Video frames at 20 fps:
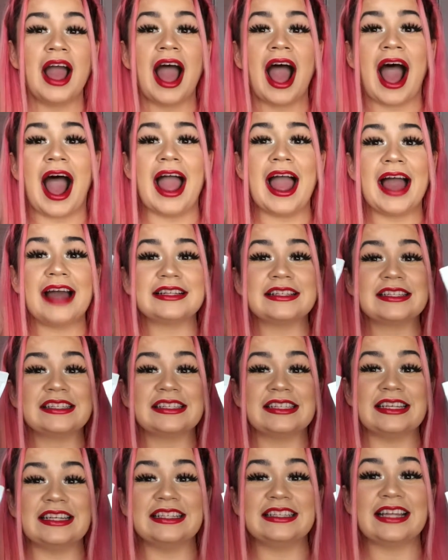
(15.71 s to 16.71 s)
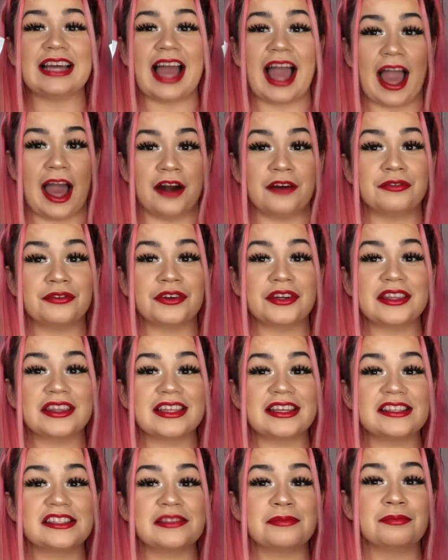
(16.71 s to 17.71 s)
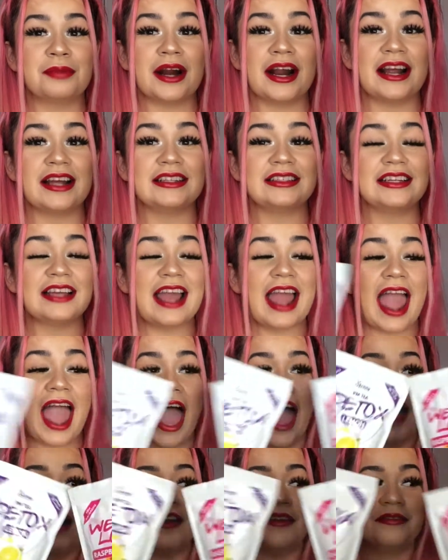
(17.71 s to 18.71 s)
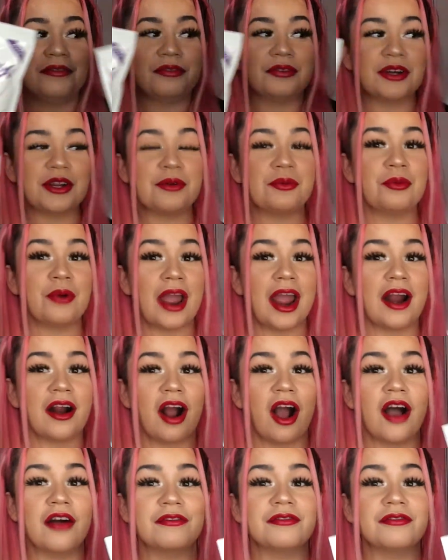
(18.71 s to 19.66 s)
I had seen the ad for this brand everywhere on